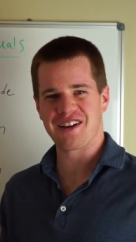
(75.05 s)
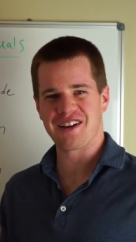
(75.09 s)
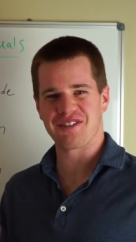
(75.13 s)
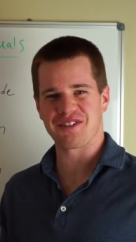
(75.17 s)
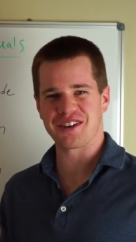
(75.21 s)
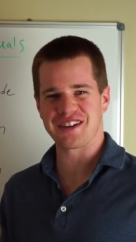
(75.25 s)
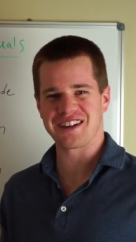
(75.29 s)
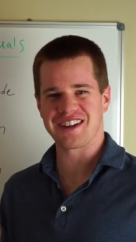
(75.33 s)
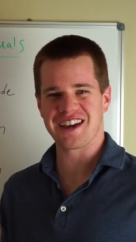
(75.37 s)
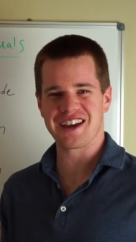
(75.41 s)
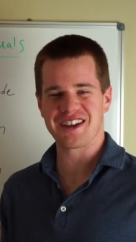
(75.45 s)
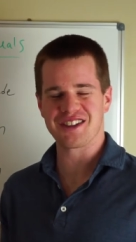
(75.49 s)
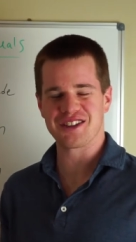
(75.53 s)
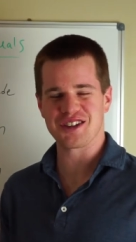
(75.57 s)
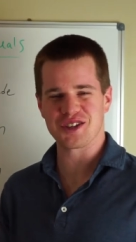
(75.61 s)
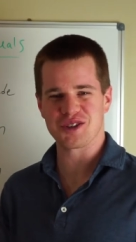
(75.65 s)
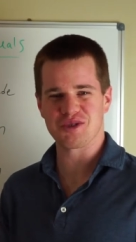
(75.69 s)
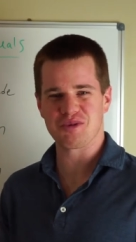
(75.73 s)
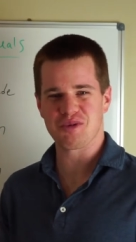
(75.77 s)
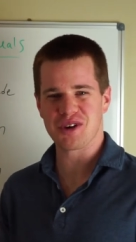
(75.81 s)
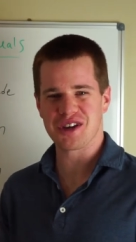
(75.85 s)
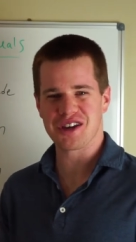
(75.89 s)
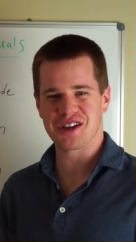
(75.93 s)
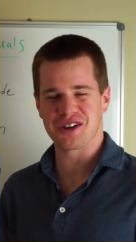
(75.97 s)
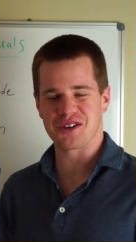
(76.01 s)
every day
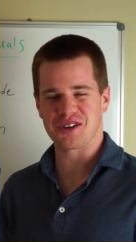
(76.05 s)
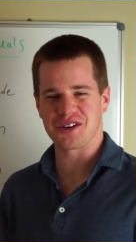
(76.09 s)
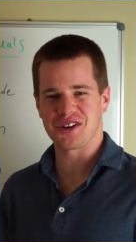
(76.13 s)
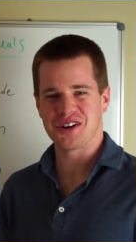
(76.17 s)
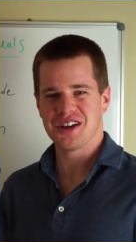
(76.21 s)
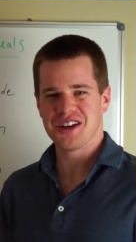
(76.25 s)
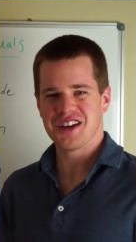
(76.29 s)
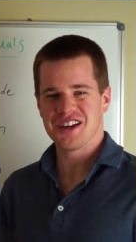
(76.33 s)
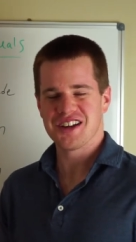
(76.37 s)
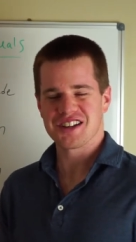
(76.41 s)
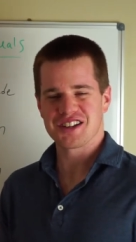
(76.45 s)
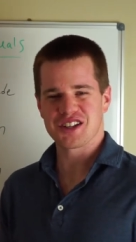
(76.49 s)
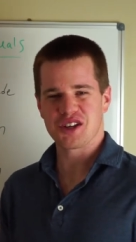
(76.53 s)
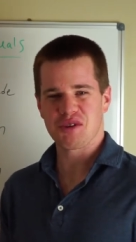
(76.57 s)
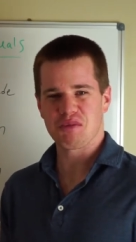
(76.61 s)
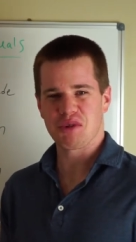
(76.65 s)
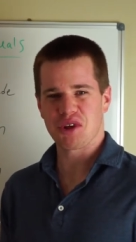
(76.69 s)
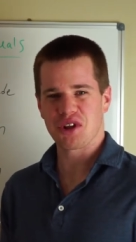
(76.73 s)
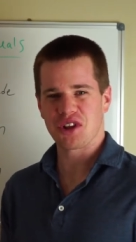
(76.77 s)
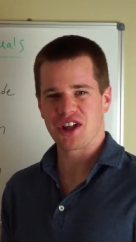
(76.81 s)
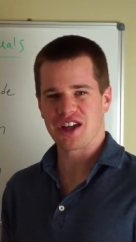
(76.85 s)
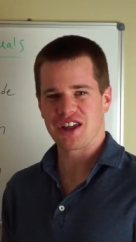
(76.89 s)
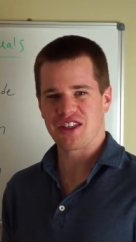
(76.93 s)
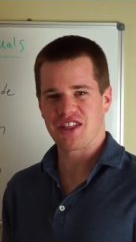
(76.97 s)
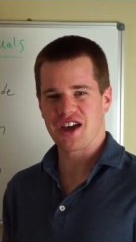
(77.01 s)
this week or
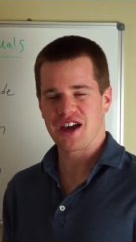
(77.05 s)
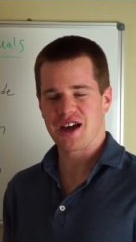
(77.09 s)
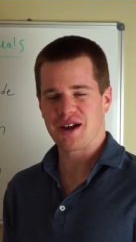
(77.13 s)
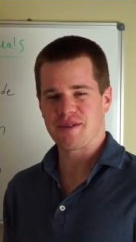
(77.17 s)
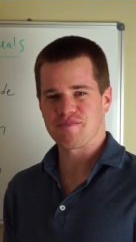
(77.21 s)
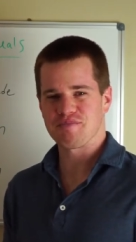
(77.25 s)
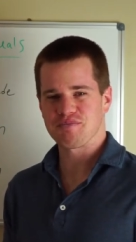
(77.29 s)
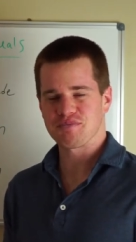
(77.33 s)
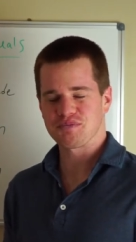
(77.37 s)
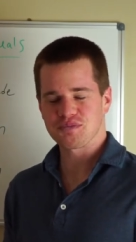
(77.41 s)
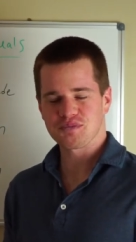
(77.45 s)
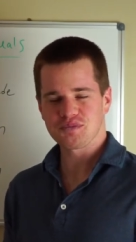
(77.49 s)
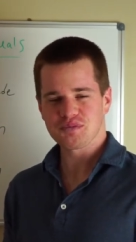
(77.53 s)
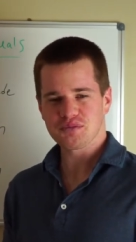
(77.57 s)
something like that.